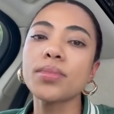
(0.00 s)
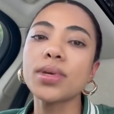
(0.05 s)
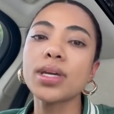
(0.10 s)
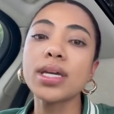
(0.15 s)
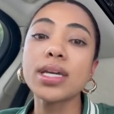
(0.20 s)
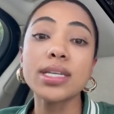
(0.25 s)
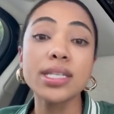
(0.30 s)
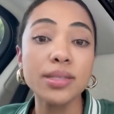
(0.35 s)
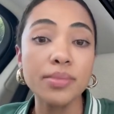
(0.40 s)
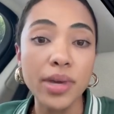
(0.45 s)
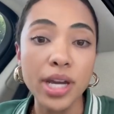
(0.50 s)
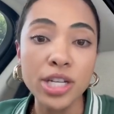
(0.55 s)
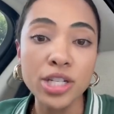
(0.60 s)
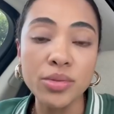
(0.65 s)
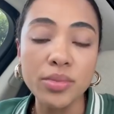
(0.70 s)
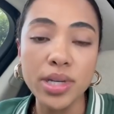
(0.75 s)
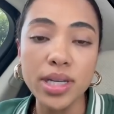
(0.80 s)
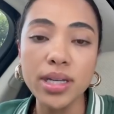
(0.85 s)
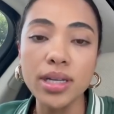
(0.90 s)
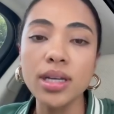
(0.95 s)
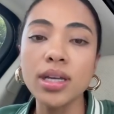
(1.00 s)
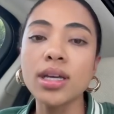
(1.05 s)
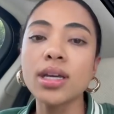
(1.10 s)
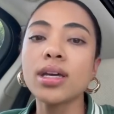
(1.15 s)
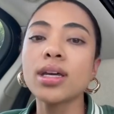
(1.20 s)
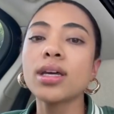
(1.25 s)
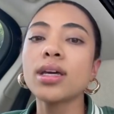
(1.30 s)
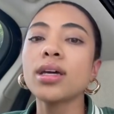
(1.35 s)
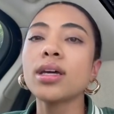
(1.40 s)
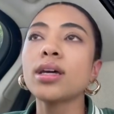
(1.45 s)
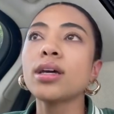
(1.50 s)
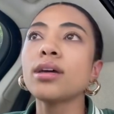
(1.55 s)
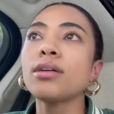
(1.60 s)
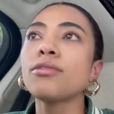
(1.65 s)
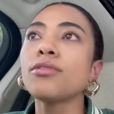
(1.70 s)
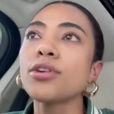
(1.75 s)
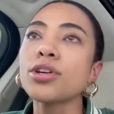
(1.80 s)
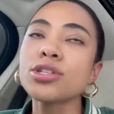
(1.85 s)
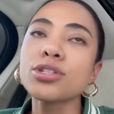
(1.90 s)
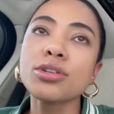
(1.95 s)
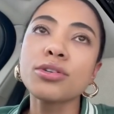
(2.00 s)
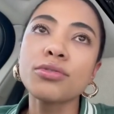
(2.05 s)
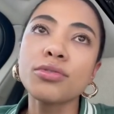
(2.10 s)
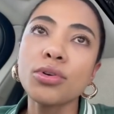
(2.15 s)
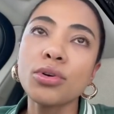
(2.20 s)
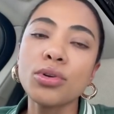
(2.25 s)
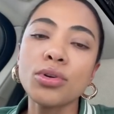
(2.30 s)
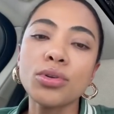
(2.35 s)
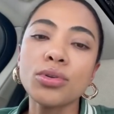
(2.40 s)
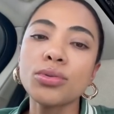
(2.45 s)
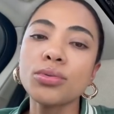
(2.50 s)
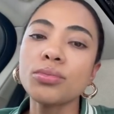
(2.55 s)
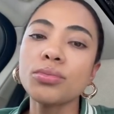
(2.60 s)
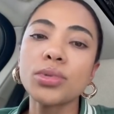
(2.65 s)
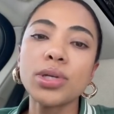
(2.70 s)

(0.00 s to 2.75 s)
he smashed me. First of all,